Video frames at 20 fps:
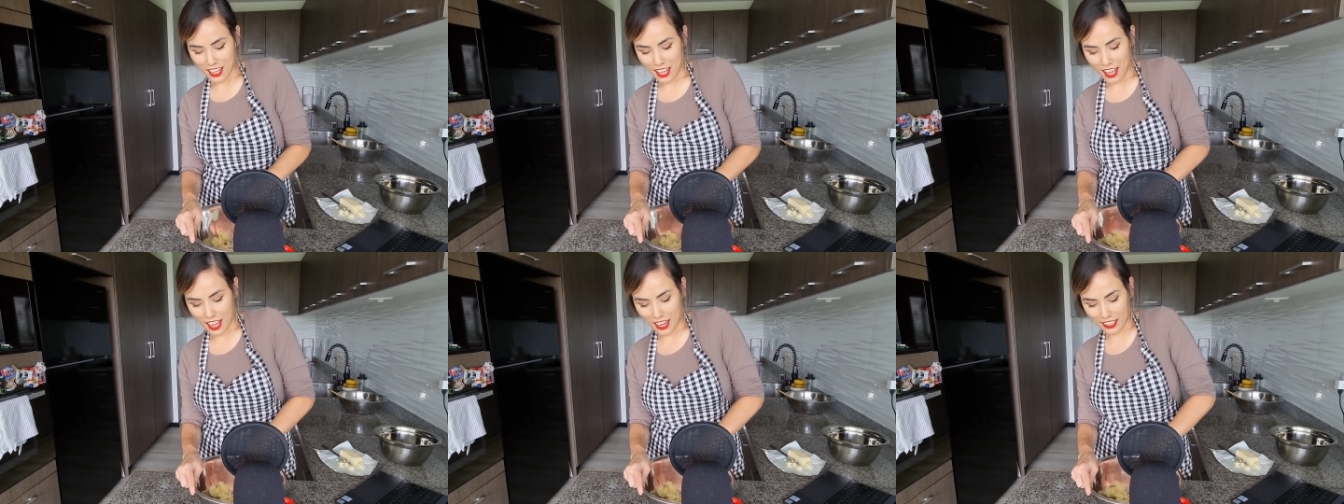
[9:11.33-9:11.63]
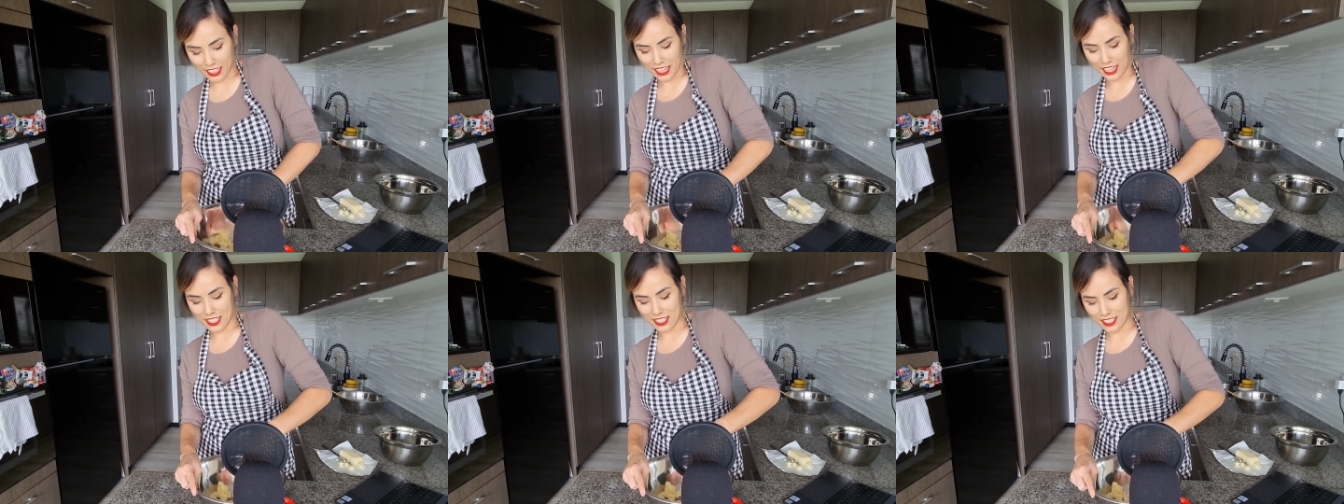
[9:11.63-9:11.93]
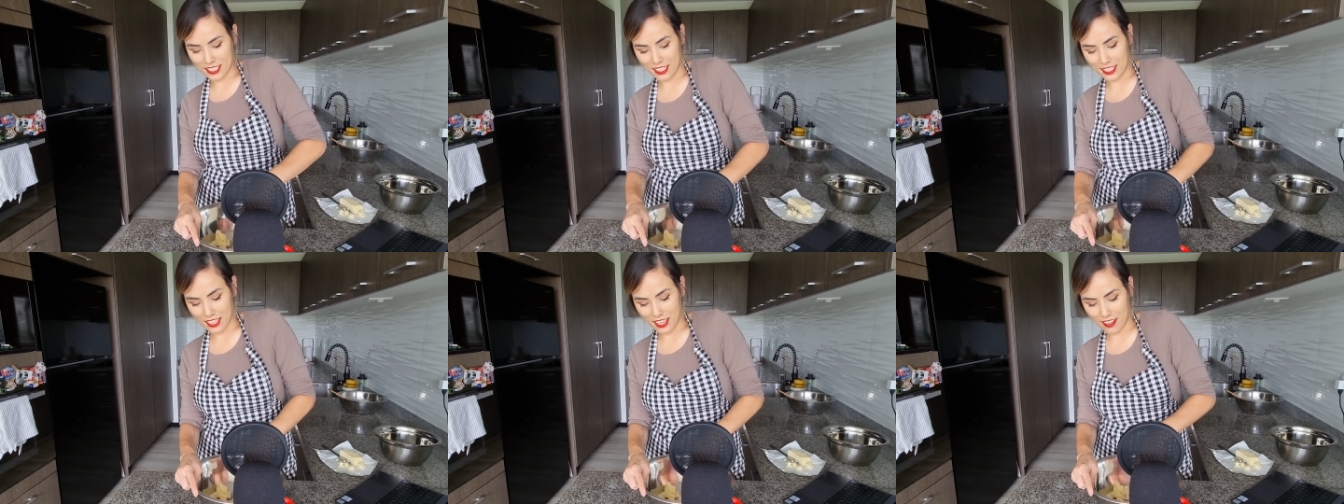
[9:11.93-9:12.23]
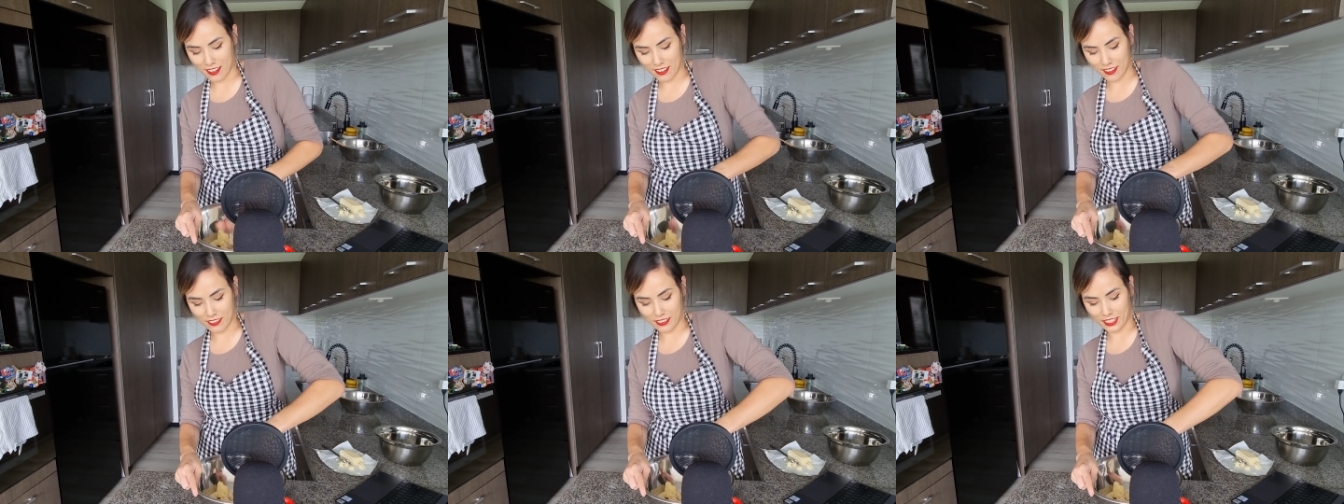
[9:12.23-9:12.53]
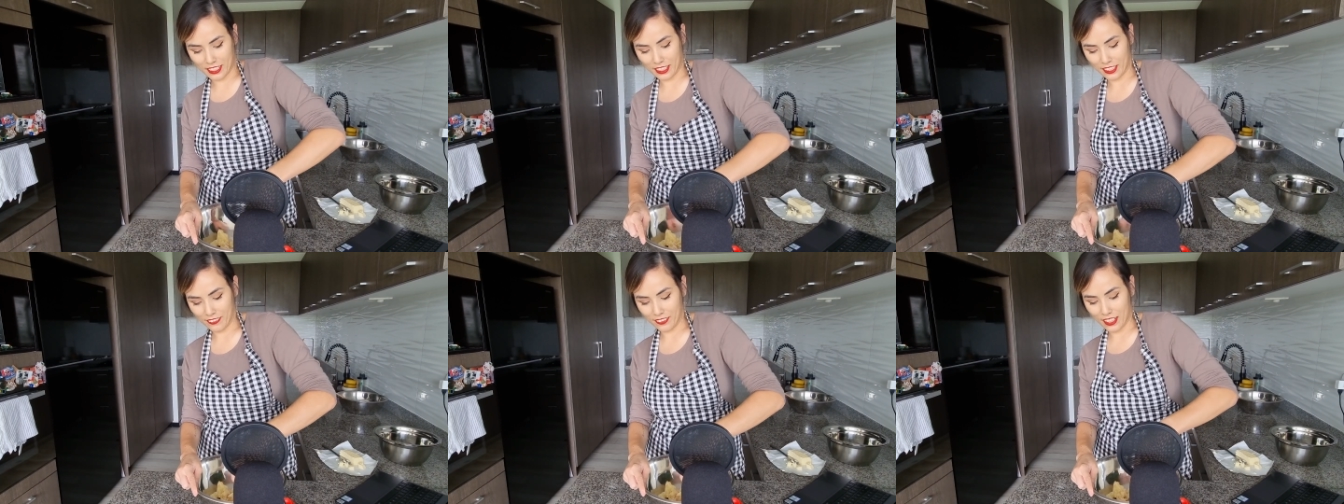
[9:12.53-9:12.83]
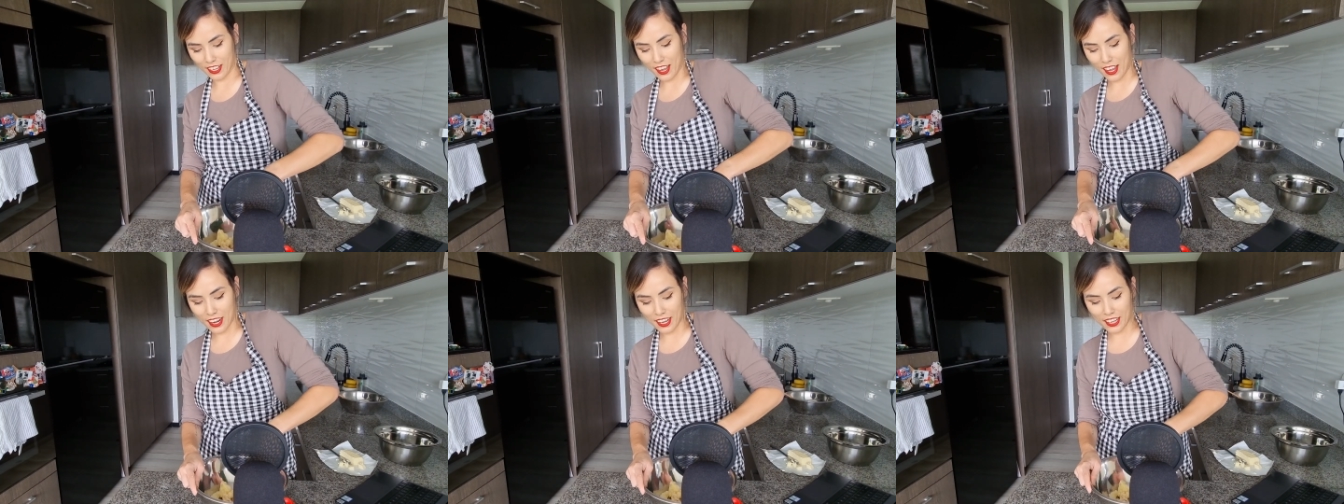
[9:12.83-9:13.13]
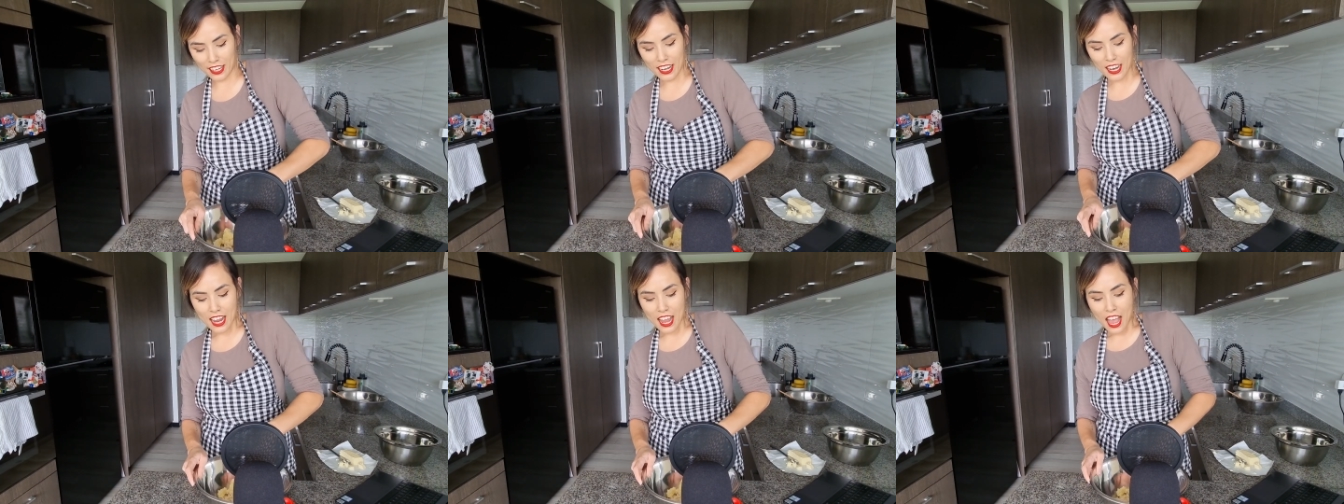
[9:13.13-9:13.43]
All right, so here we
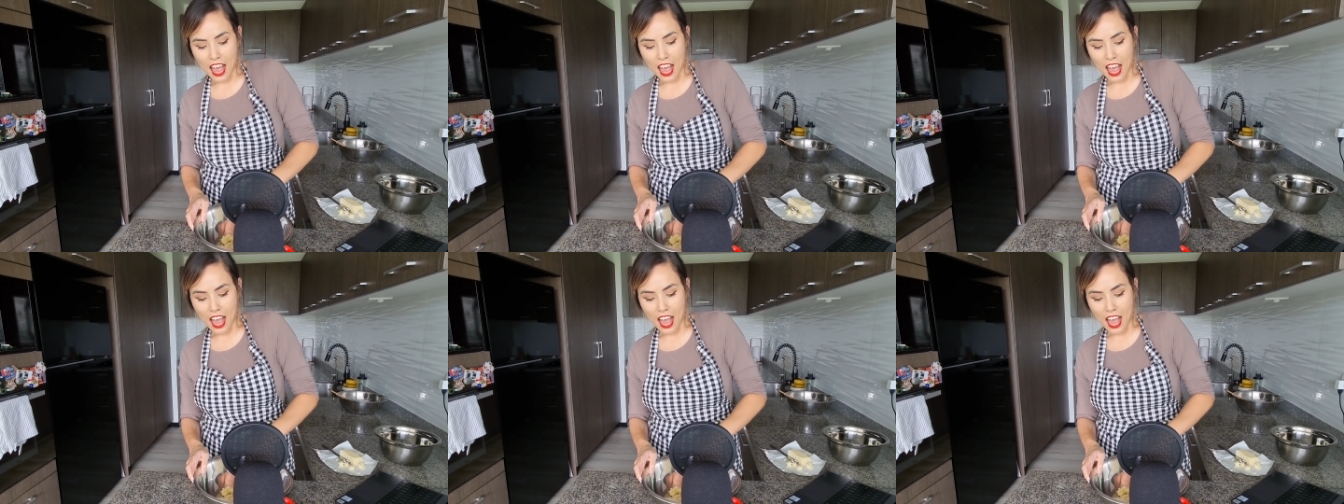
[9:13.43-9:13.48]
are.